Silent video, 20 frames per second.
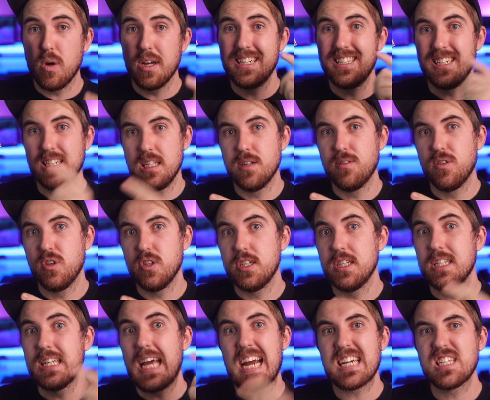what it delivers
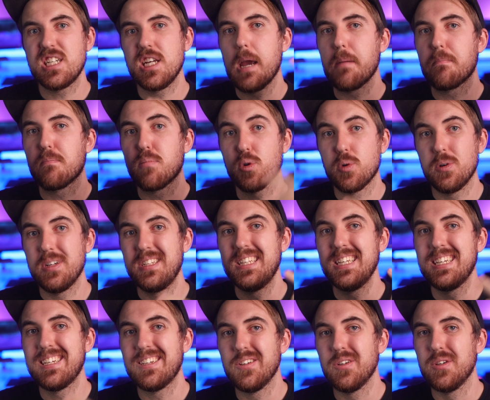is actually a
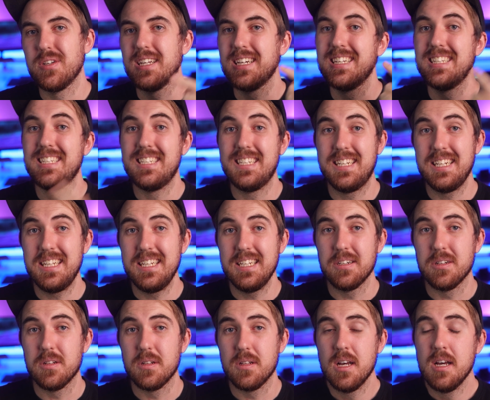pretty good
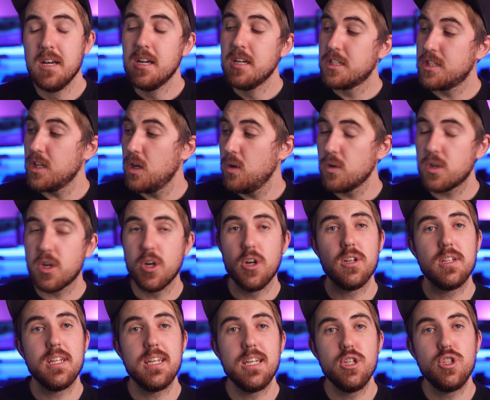deal. So
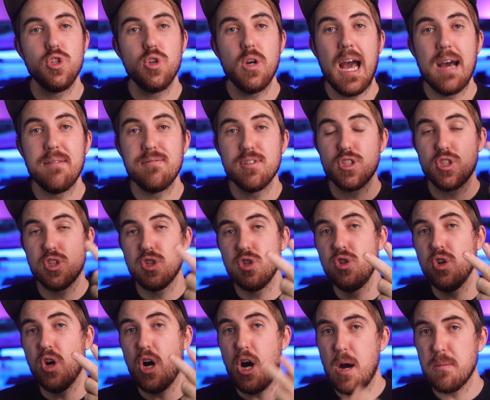currently you do have
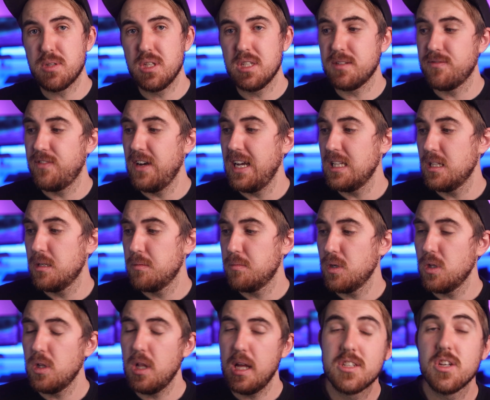two options
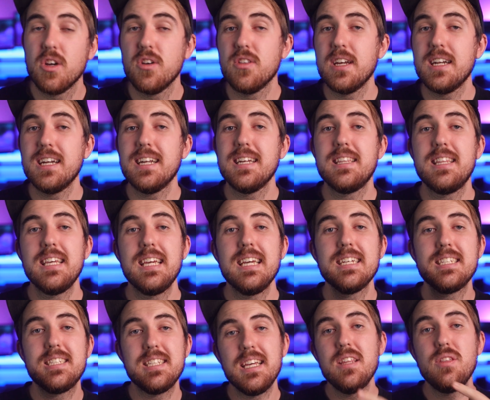available. So then the
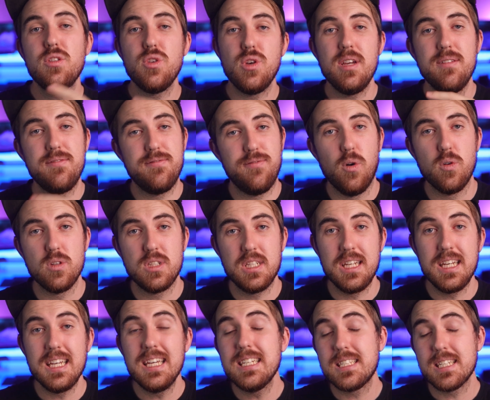
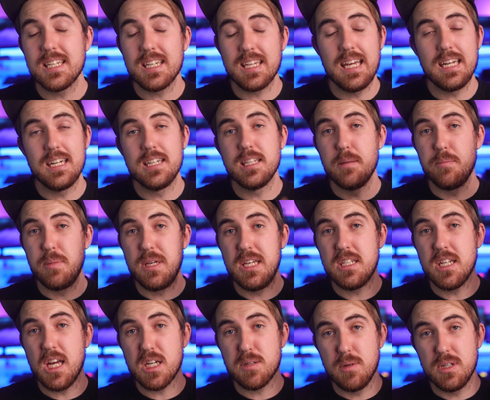Z340 is again the
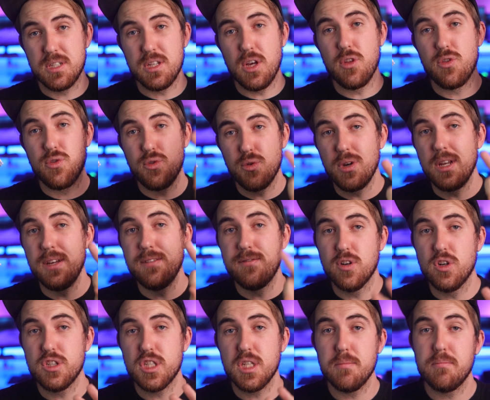PCI Express 3
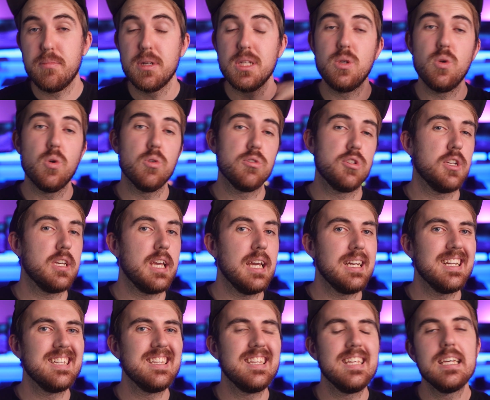version, but you also
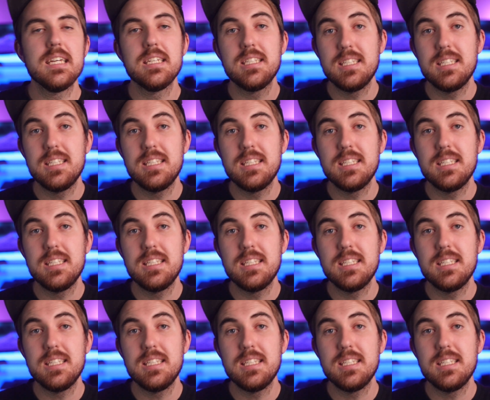get the